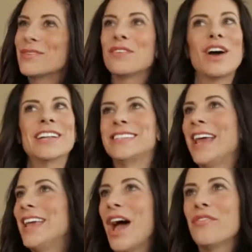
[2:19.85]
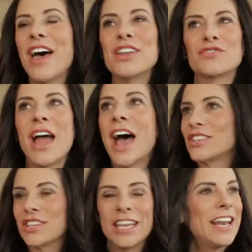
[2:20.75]
We've got to take out that
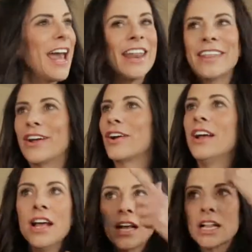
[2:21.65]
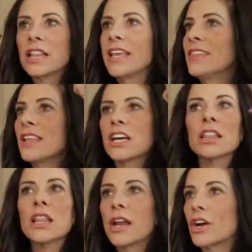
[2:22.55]
trash. Get it out of there. Clean the
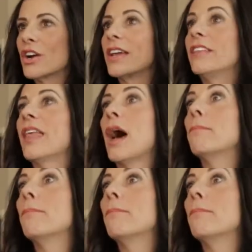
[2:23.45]
clutter in that